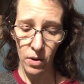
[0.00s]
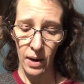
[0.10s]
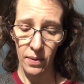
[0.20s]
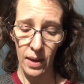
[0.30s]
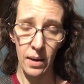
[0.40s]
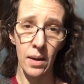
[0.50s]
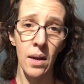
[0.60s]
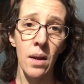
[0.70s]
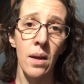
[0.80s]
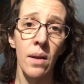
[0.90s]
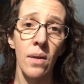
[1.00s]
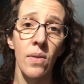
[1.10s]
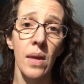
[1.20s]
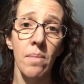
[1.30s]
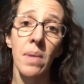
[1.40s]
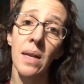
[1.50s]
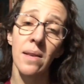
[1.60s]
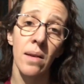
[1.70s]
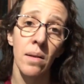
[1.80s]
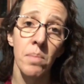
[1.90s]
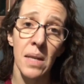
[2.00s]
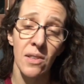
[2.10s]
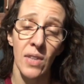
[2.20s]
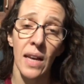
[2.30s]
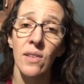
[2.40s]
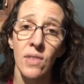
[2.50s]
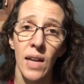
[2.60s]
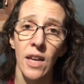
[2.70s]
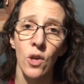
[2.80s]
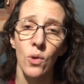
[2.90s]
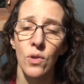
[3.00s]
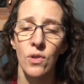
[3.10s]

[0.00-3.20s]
and then the mini skeins that I used.